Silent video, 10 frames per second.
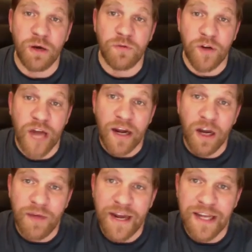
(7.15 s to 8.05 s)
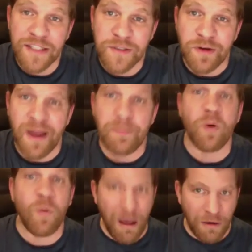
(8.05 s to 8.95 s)
If you're not already a subscriber,
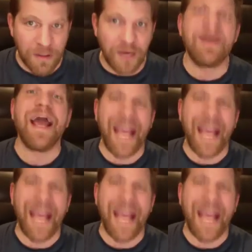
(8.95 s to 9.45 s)
welcome,